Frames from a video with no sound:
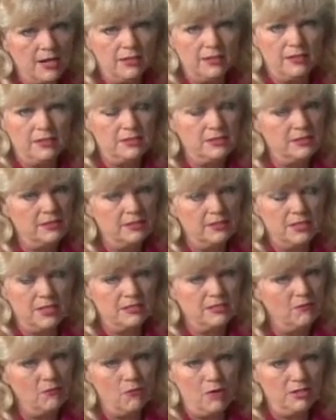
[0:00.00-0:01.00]
an atlas that
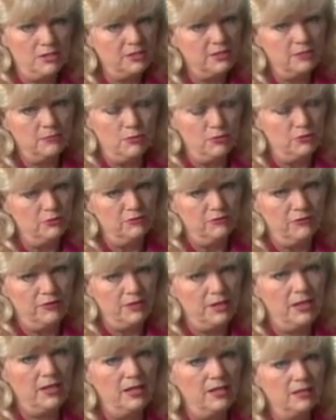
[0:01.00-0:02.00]
doesn't want to
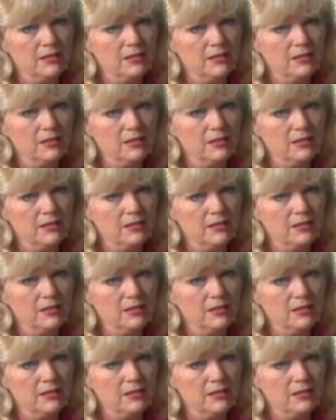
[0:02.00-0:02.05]
move,